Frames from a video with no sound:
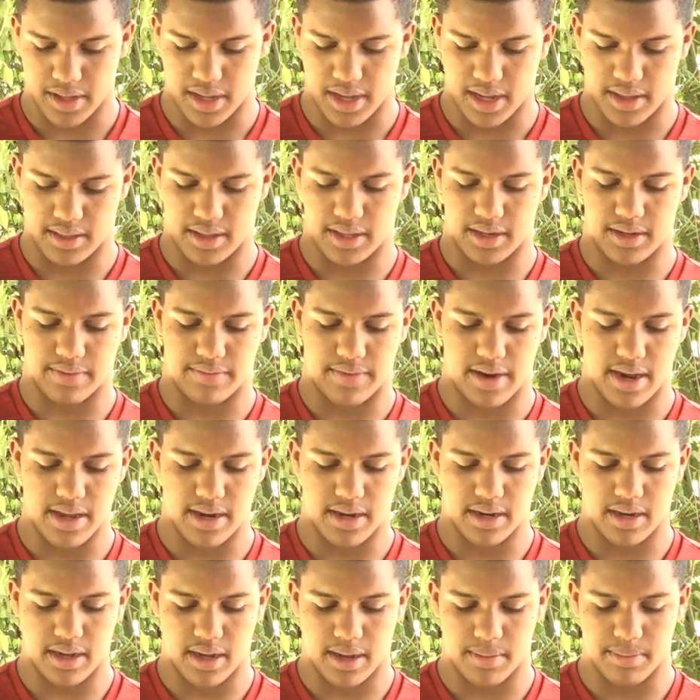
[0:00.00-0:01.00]
And they
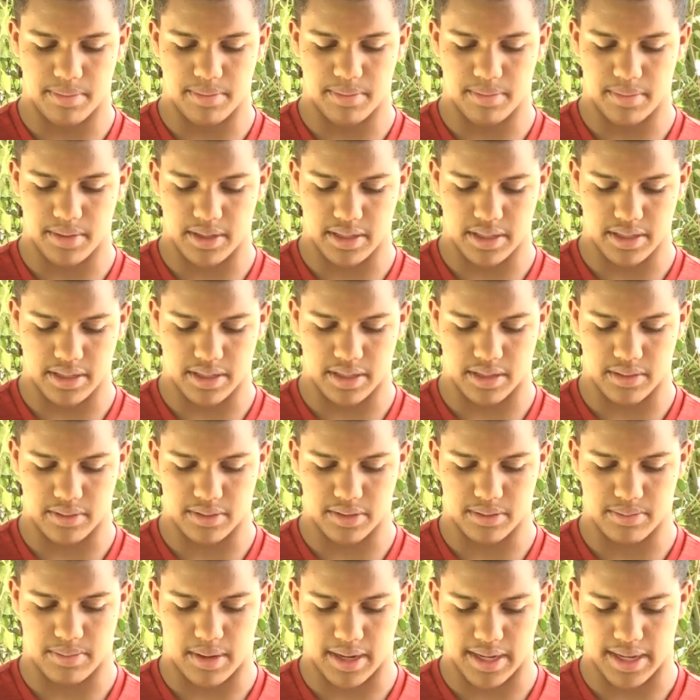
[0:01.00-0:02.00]
divided up his
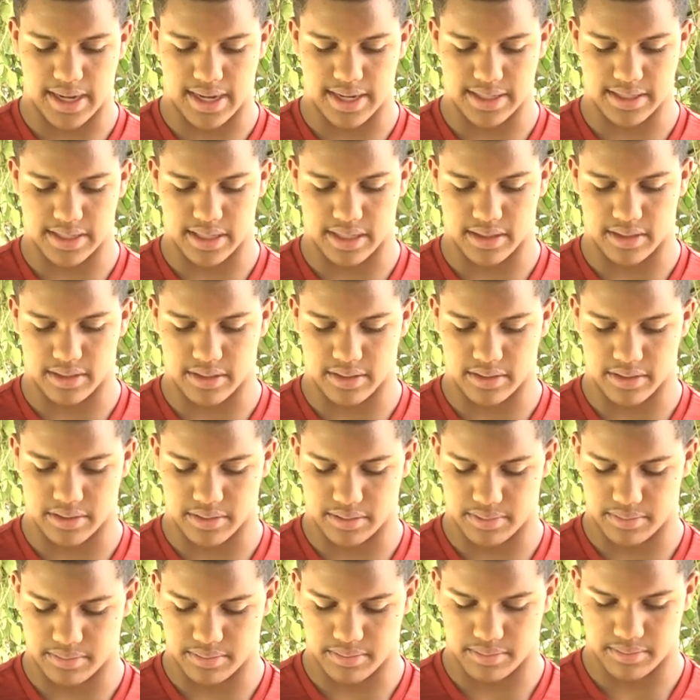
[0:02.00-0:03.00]
clothes by casting lots.